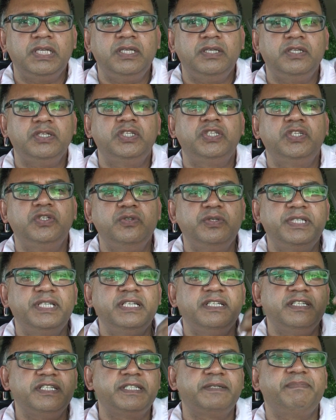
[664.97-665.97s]
You're
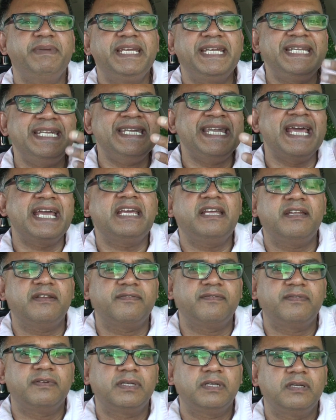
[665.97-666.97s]
choosing to speak
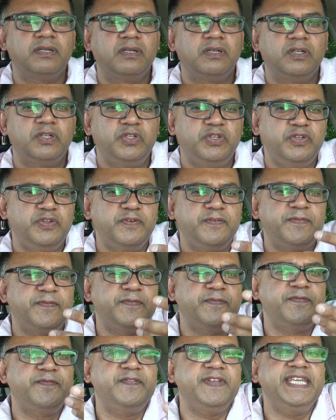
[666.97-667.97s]
negative. Do you
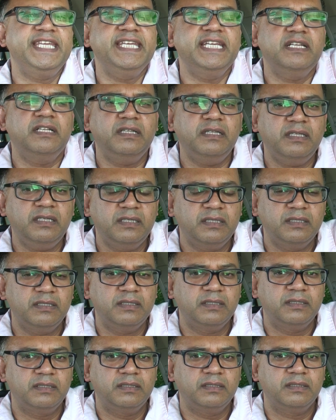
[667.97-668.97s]
feel
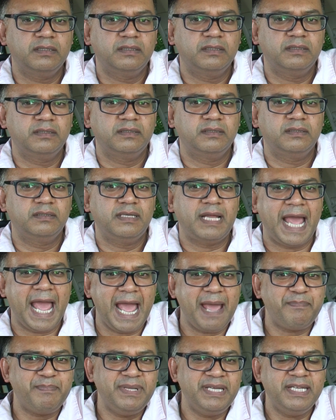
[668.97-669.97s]

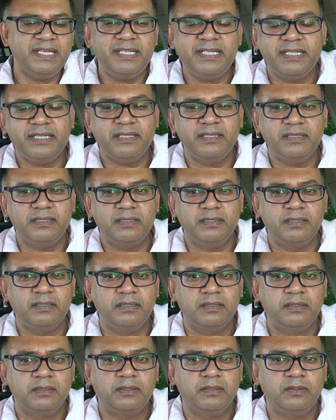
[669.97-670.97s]
happiness
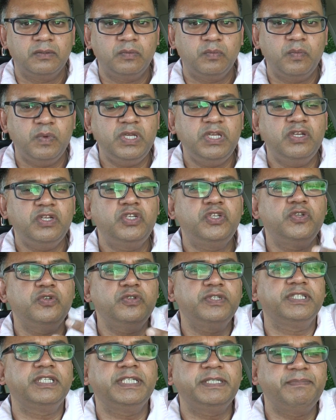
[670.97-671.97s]
when you
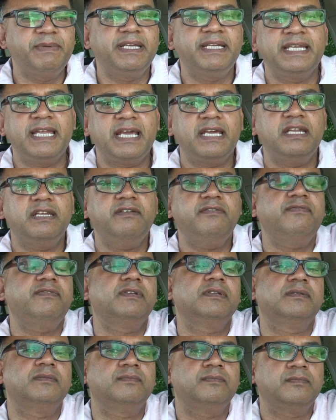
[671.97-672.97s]
choose to speak negative?
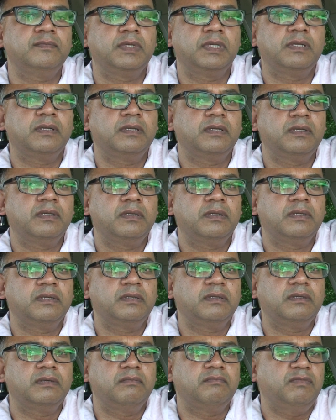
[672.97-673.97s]

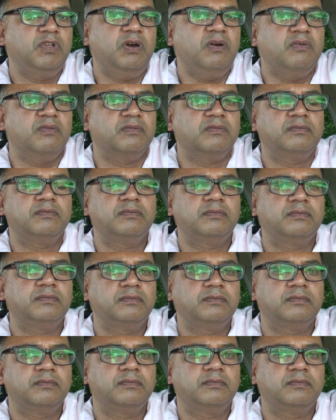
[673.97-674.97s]
No.
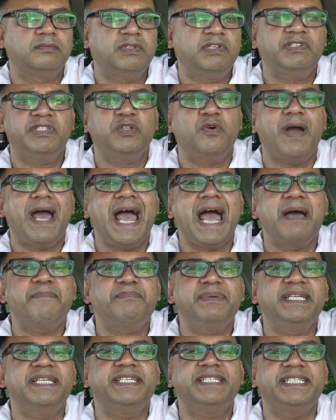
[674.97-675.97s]
There's no
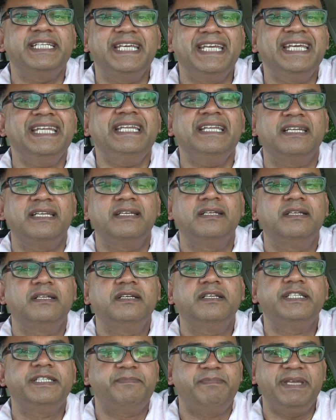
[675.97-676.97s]
happiness in
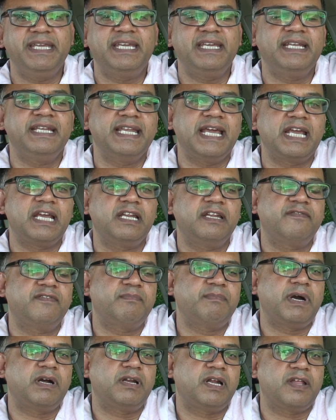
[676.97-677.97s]
speaking negative
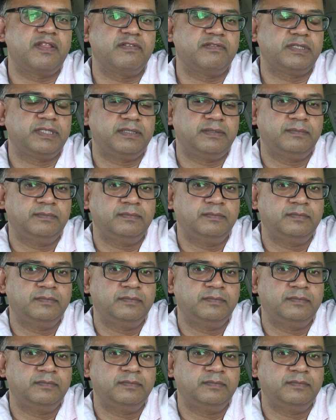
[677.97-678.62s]
about others.